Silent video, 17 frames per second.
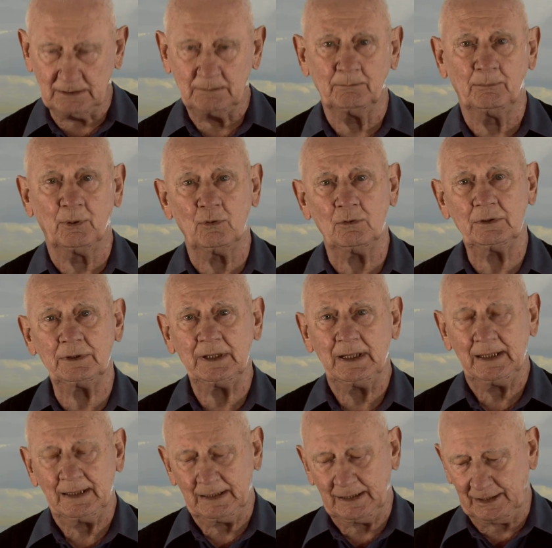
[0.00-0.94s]
Born
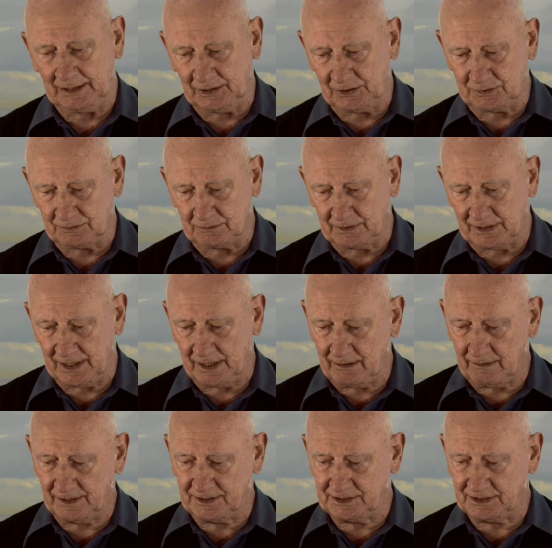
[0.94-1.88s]
into a
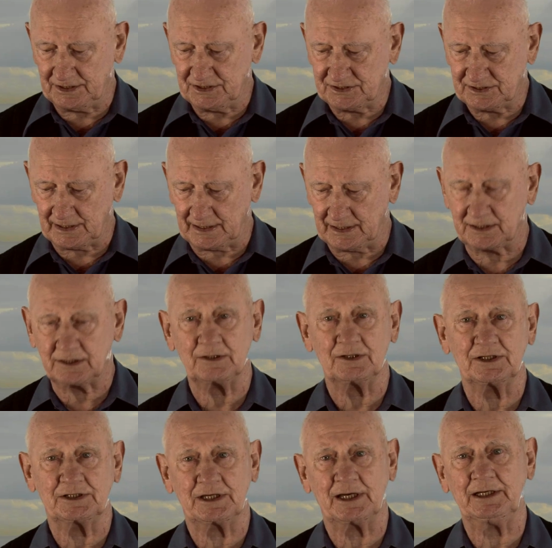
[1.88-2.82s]
heritage that
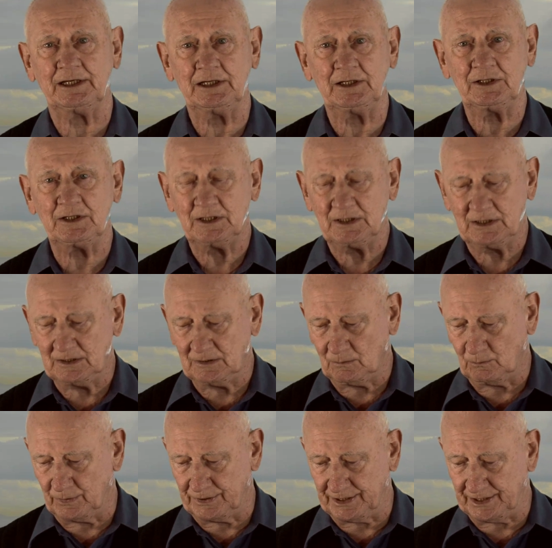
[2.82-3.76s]
contained
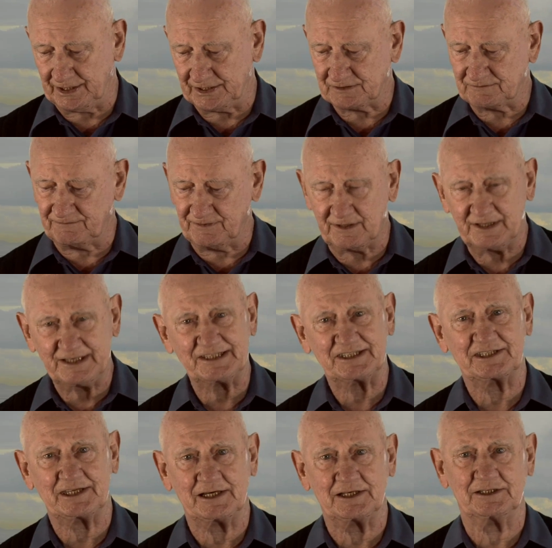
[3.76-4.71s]
within its very
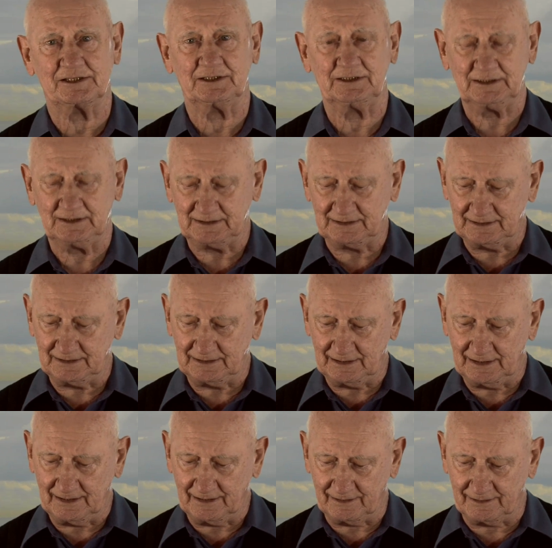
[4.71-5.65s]
centre
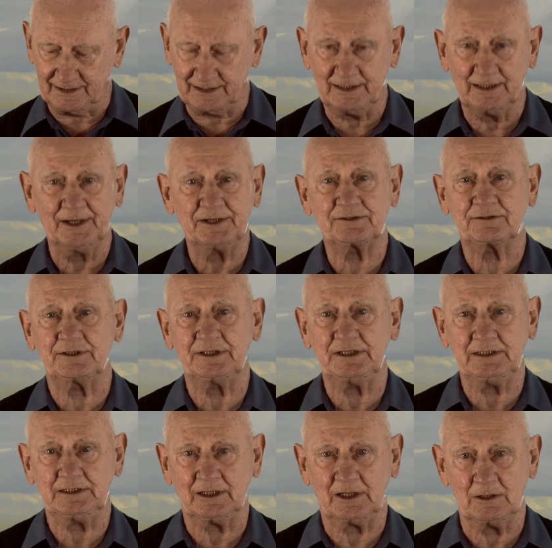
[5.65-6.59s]
the
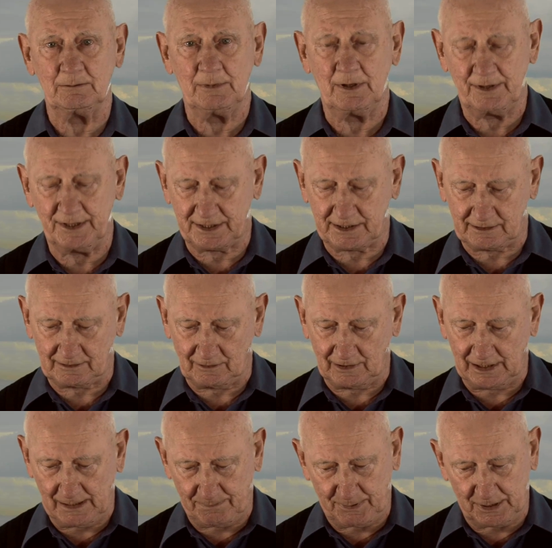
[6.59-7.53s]
literary Homeric
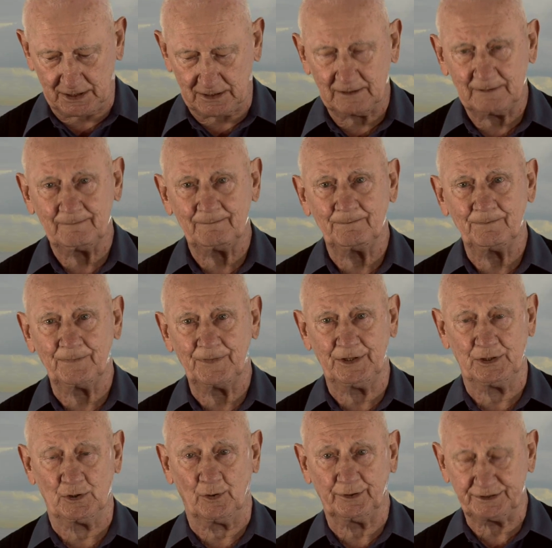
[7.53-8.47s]
epic
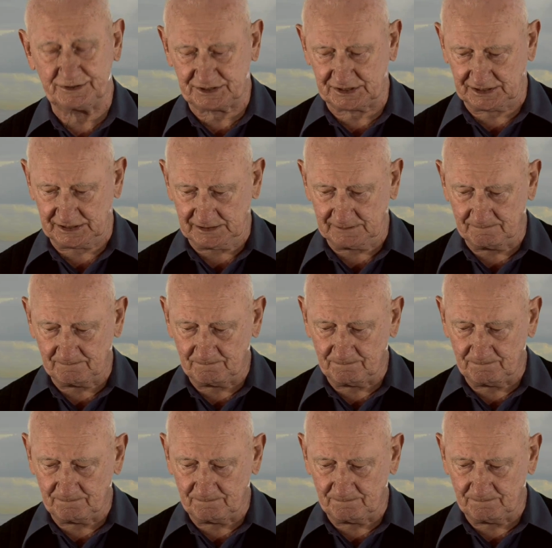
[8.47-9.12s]
The Odyssey,